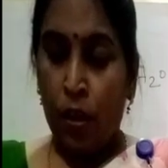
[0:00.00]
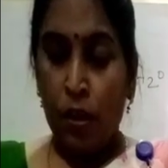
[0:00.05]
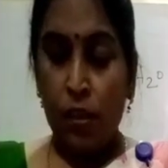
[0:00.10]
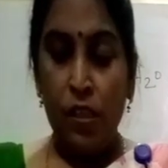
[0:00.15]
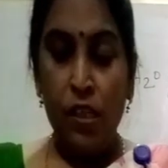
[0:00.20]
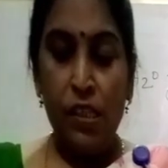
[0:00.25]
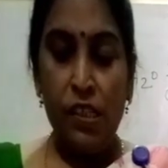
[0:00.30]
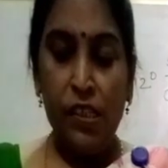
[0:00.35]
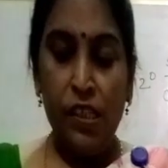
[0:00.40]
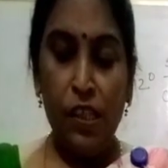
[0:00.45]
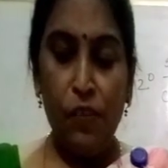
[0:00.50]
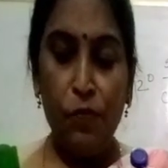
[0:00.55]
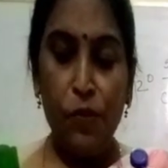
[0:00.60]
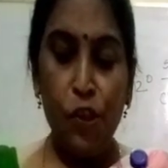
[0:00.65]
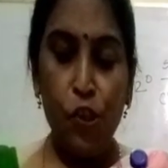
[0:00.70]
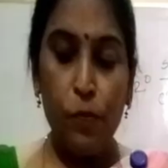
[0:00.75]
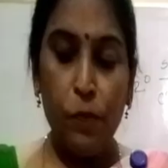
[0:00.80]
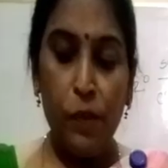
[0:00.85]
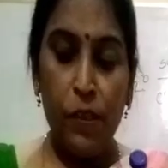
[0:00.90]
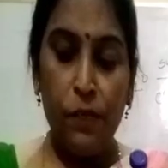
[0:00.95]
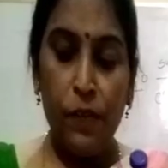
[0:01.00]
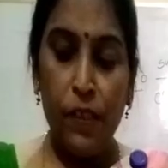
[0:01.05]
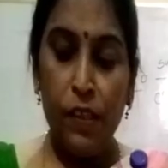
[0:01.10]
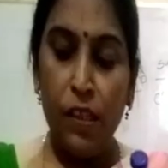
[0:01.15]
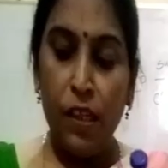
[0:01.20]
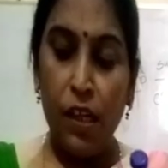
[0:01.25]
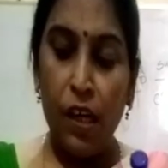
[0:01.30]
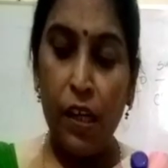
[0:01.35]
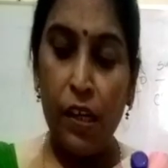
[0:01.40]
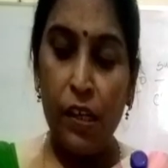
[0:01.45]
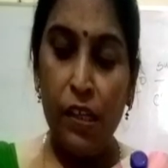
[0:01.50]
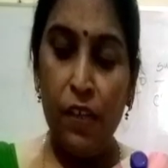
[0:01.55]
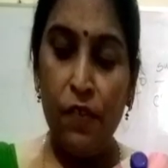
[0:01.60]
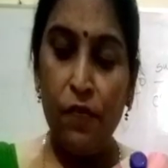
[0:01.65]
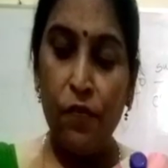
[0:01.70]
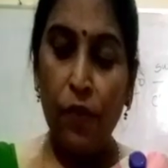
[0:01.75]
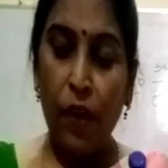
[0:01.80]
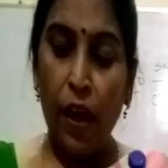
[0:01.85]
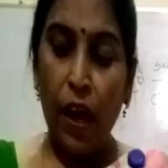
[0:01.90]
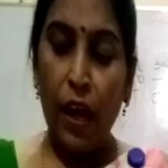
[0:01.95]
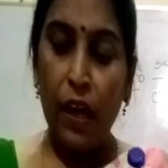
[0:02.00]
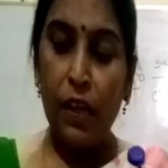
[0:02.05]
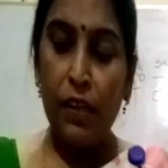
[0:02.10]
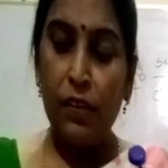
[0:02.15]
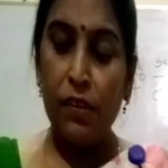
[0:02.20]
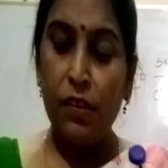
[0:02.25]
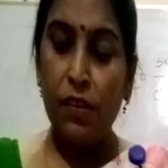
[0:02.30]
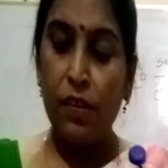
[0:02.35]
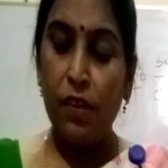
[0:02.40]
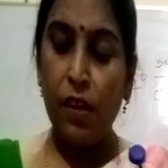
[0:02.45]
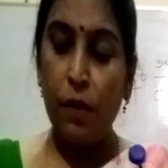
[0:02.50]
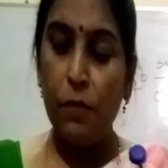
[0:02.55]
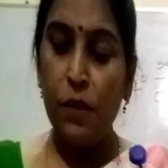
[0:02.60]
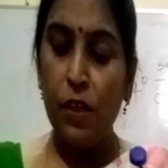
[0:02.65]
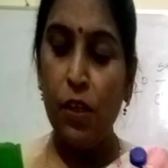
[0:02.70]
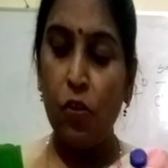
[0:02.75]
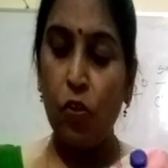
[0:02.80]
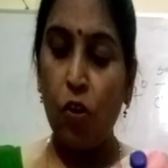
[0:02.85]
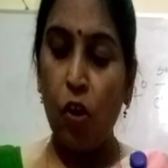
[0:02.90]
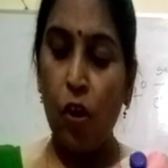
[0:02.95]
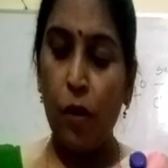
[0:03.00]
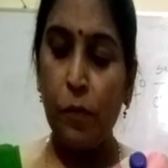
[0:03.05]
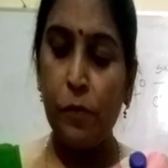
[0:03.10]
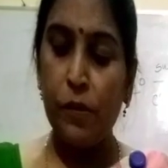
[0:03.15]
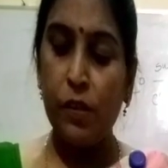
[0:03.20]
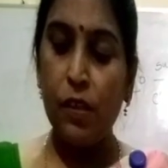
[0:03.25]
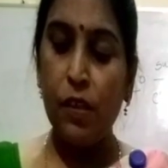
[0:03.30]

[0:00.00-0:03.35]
Distinguish between Karif and Rabi crops,